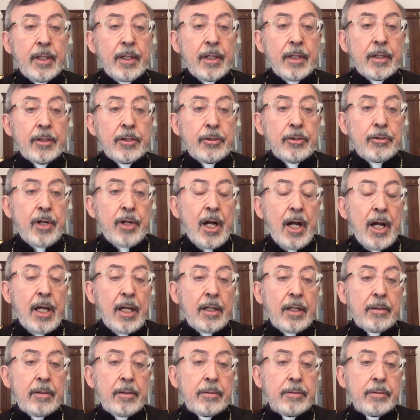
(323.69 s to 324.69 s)

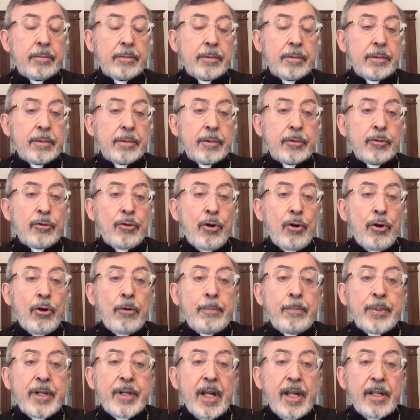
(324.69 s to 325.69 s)
I
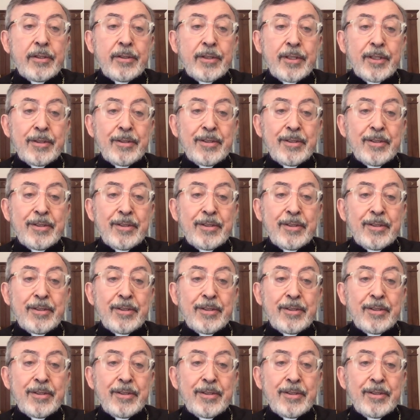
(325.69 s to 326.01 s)
cooperated.